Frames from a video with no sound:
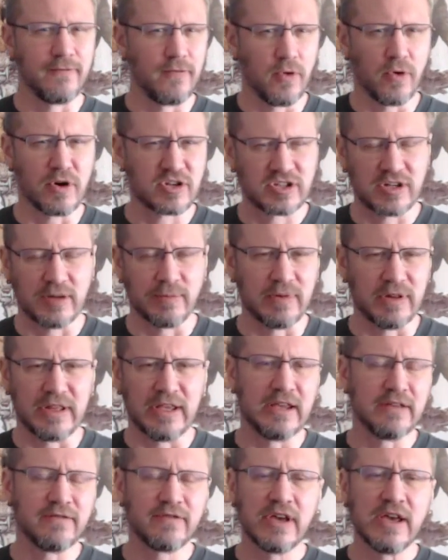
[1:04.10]
Forest, I
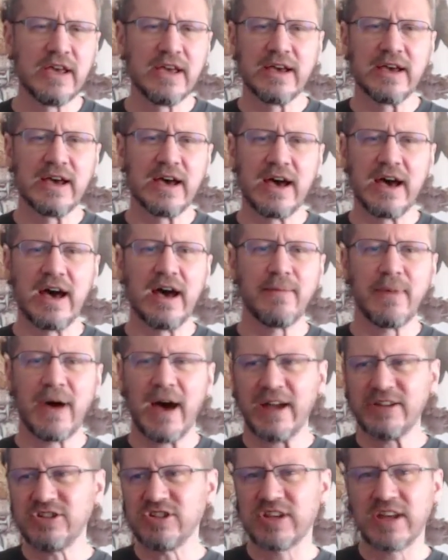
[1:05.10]
believe.
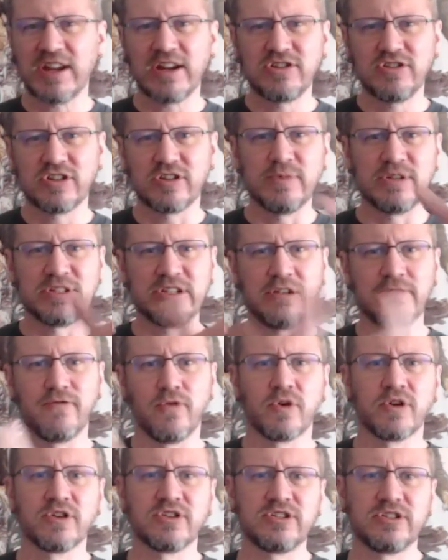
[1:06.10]
I just kind of took the Misty
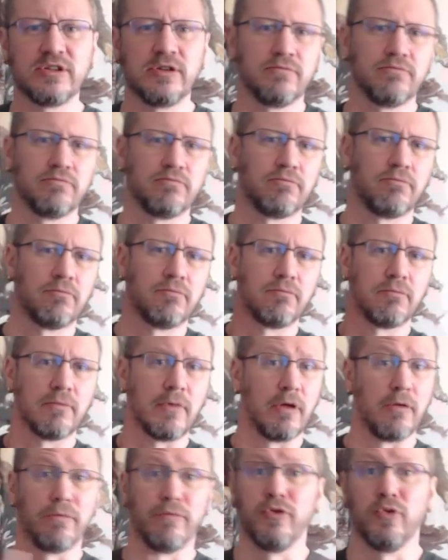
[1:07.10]
Forest,
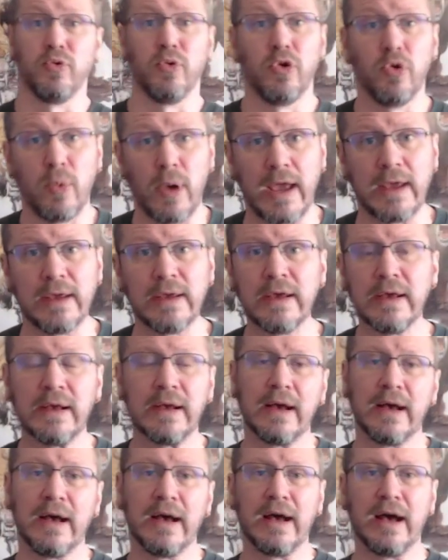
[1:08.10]
threw it away.
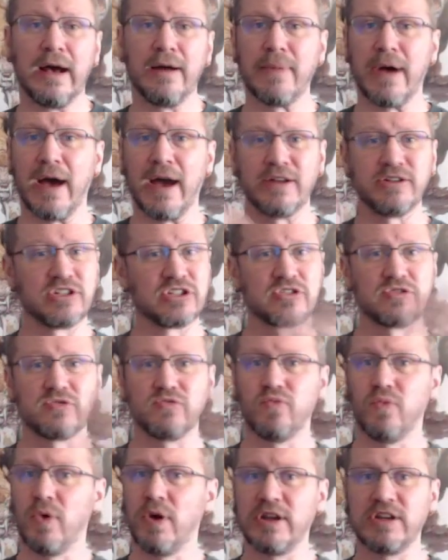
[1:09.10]
I
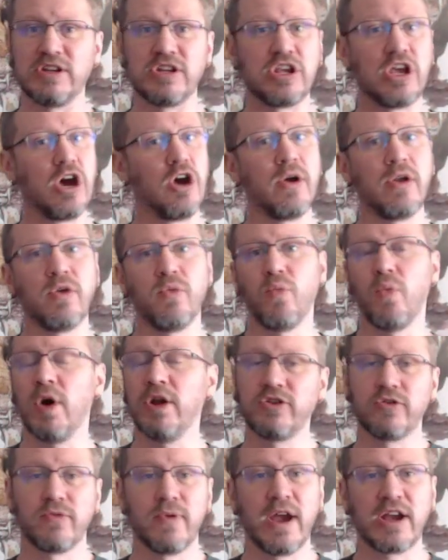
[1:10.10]
just wanted to go in
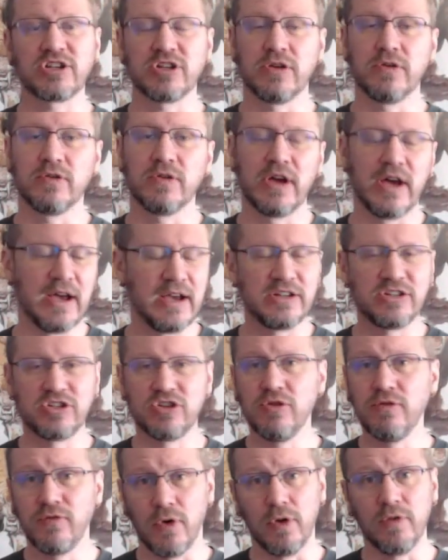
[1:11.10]
one direction,
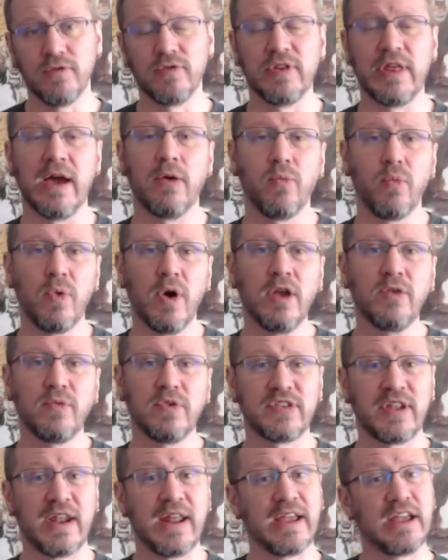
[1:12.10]
twofold for that. One
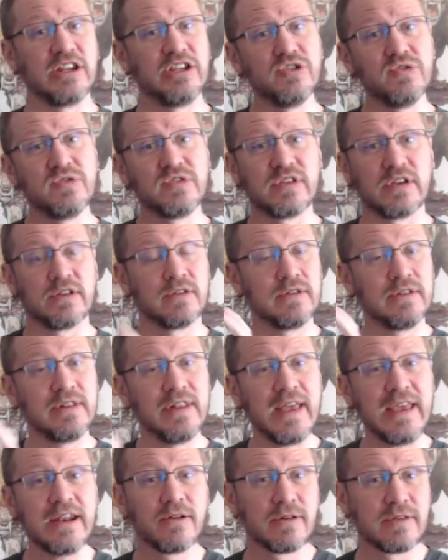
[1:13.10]
was that I could use it
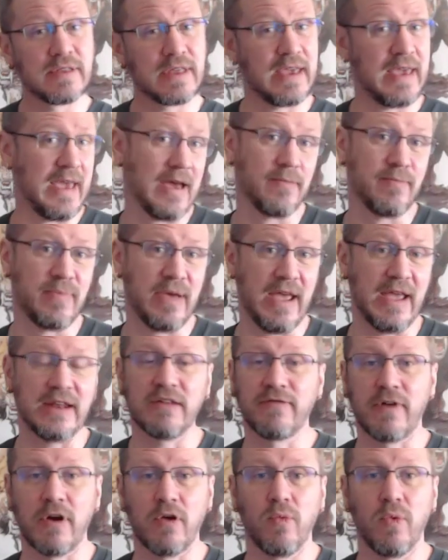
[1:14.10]
later in the
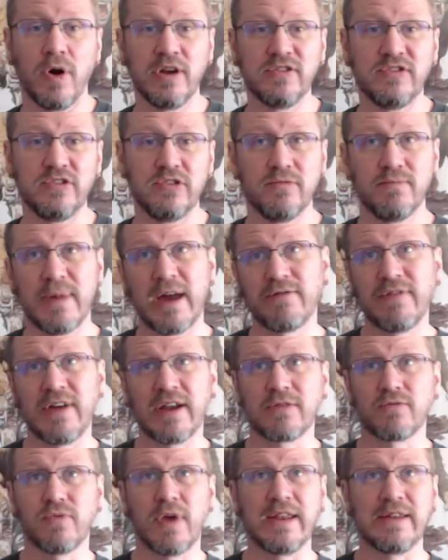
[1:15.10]
campaign if I wanted to. Matter of
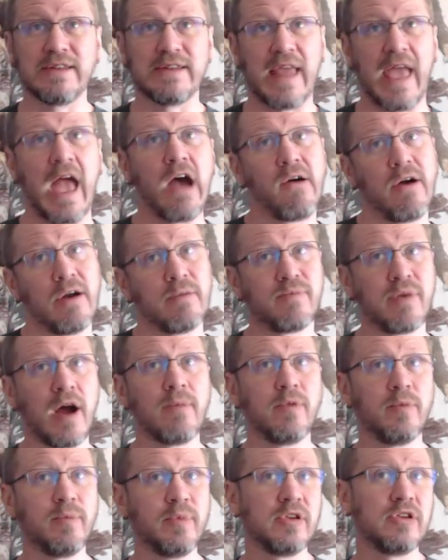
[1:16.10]
fact, right now I
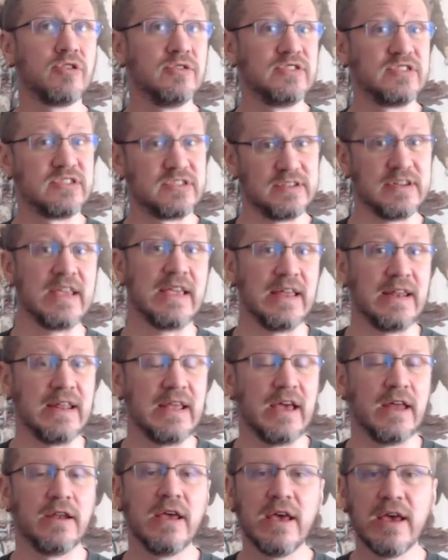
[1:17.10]
probably could sneak it
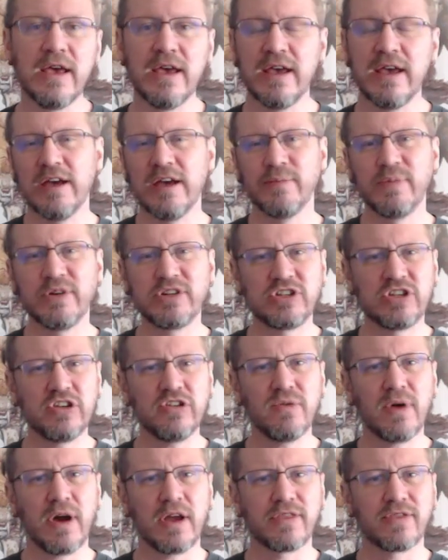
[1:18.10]
in. But
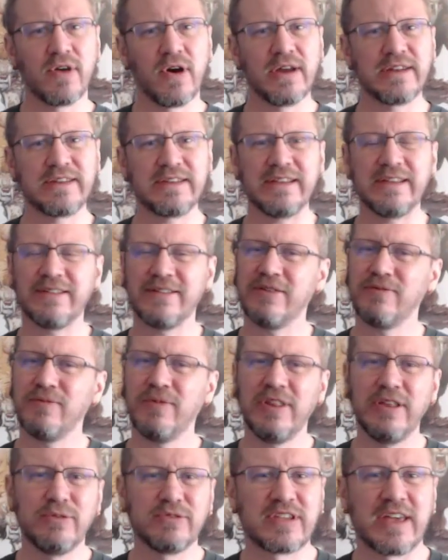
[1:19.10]
2, I thought
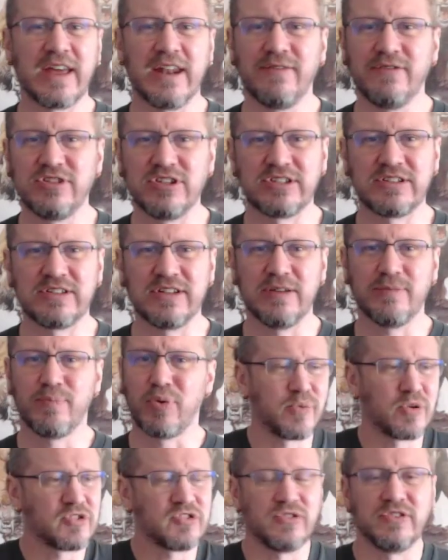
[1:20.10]
really it was kind of just a
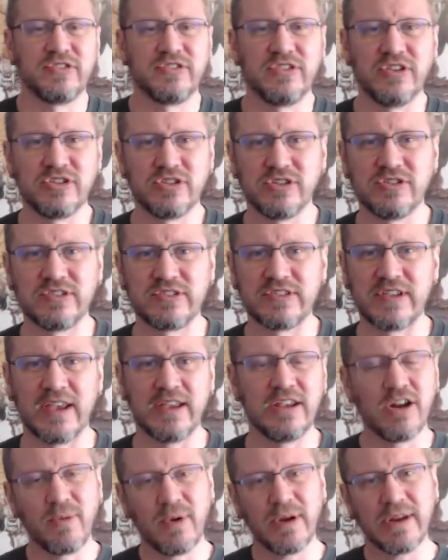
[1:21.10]
personal decision to say,
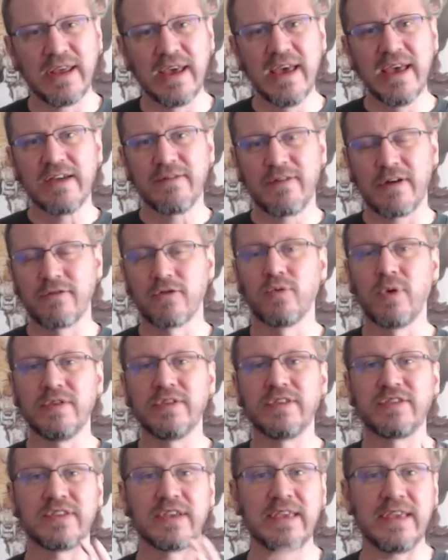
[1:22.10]
you know what, if I ever
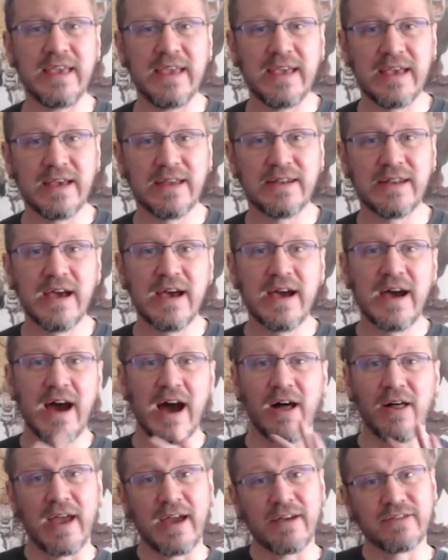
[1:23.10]
run this again,
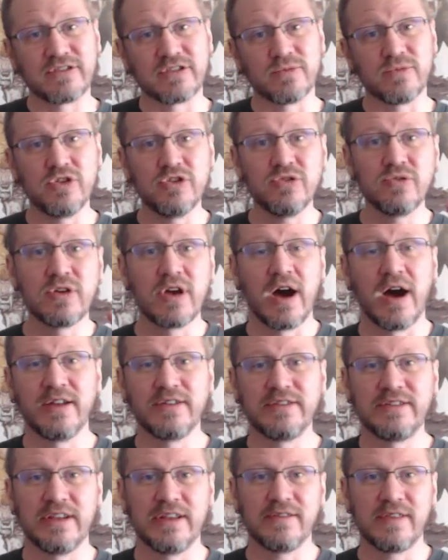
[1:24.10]
I'll have some new
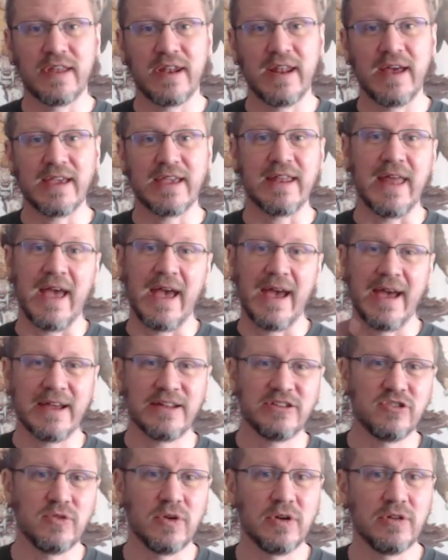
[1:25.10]
content that I could
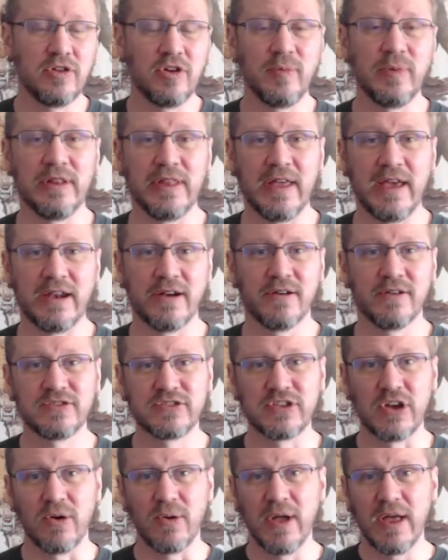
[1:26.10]
add to it a little bit later.
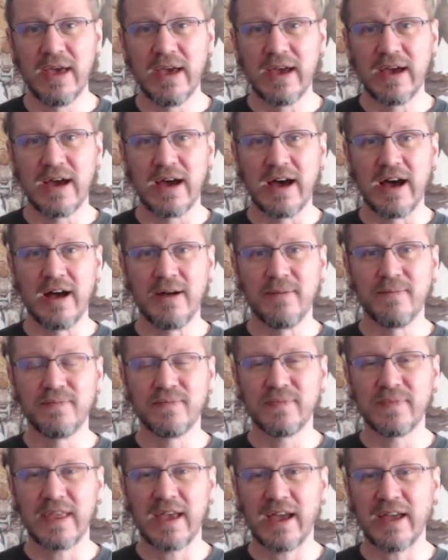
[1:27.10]
So
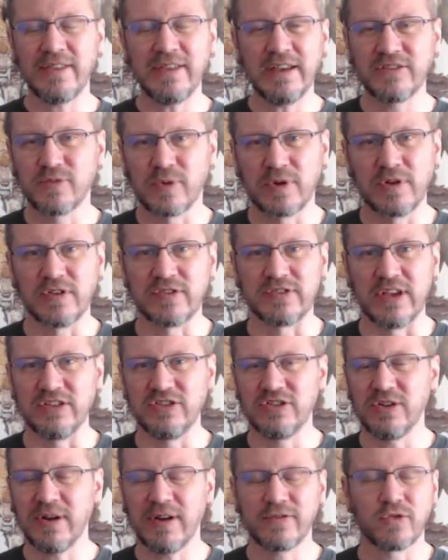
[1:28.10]
I think it's one of those
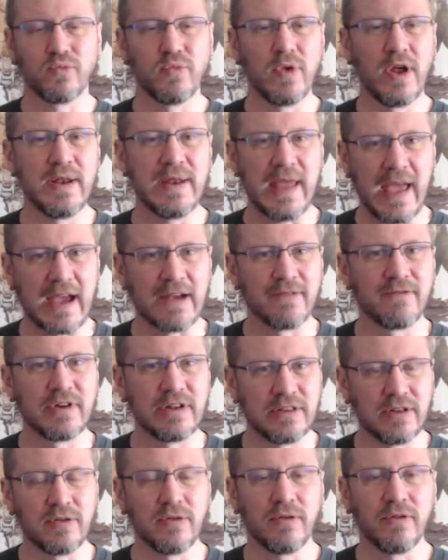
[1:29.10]
things. You don't have to run
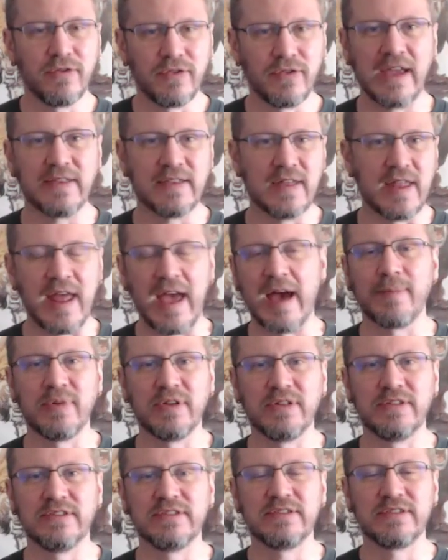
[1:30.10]
every little thing that
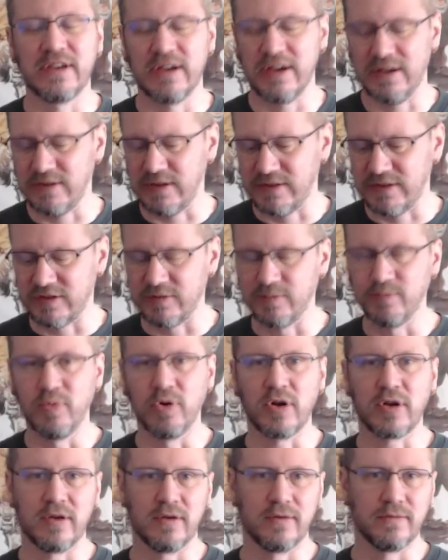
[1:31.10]
happens that this
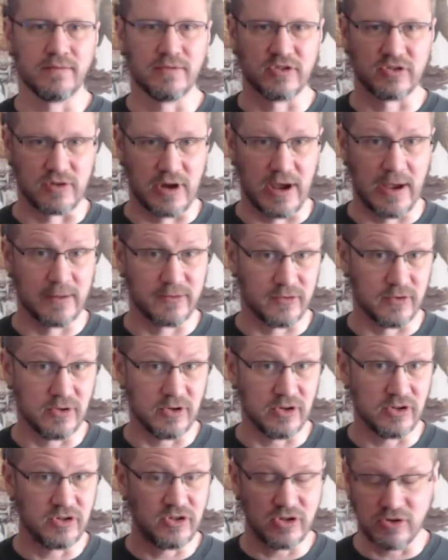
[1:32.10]
book describes for you
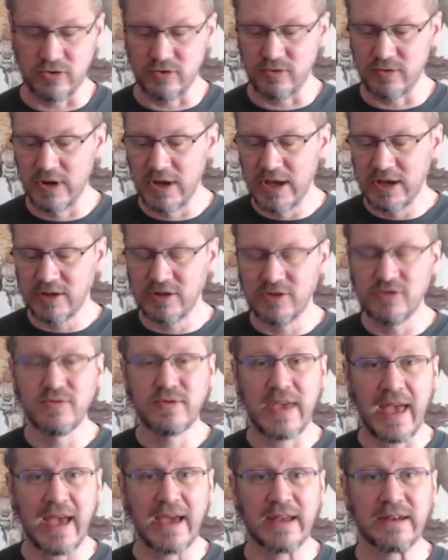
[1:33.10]
to do.
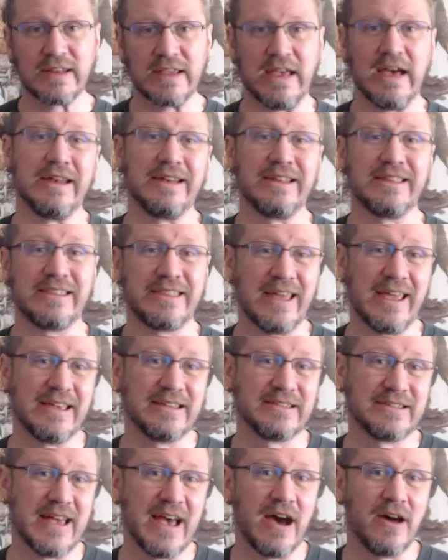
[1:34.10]
You can cut
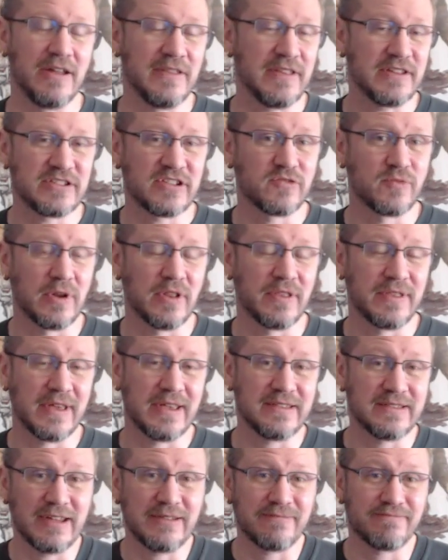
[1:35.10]
things out. And that's just one of the
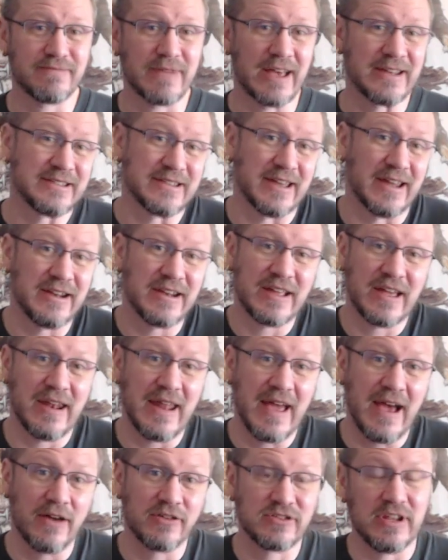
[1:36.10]
things that I decided to
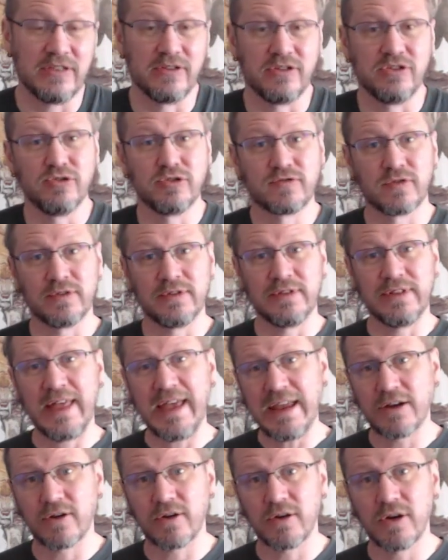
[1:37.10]
cut out, to either use for
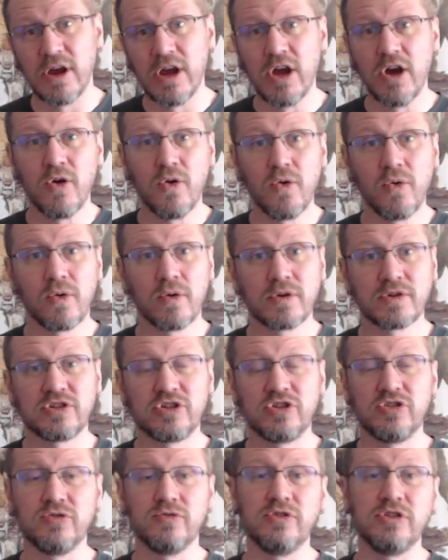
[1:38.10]
later or
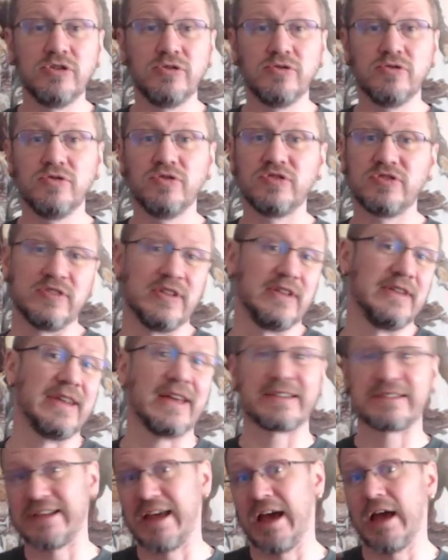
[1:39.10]
to use the
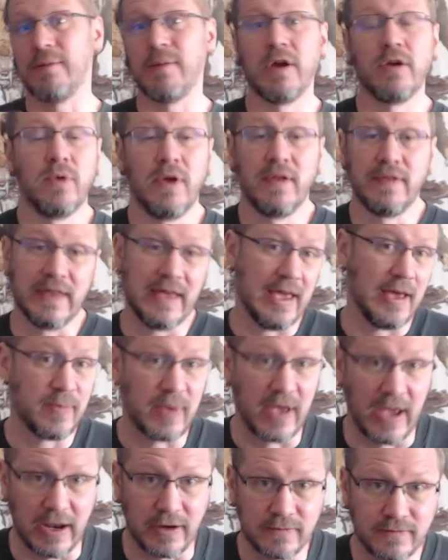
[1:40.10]
next time I run the
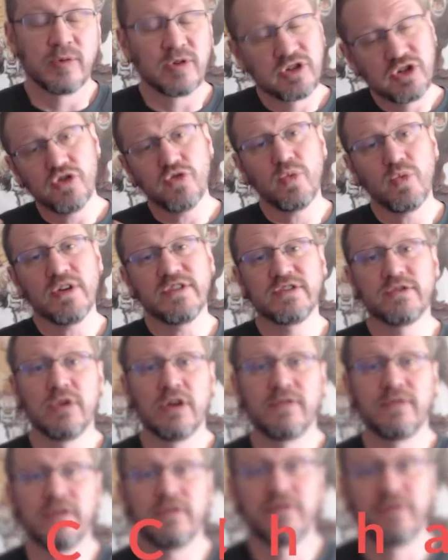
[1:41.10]
campaign. Number 2 was
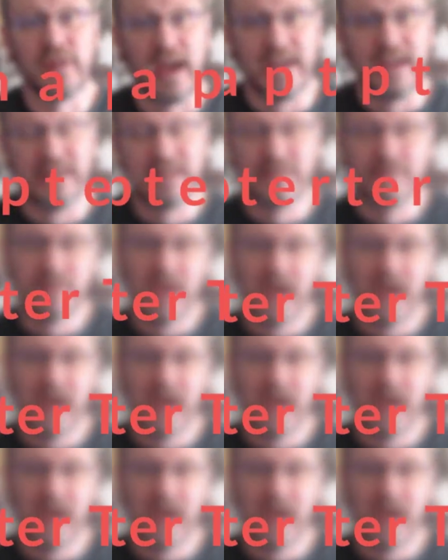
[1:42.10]
Griffon Flight.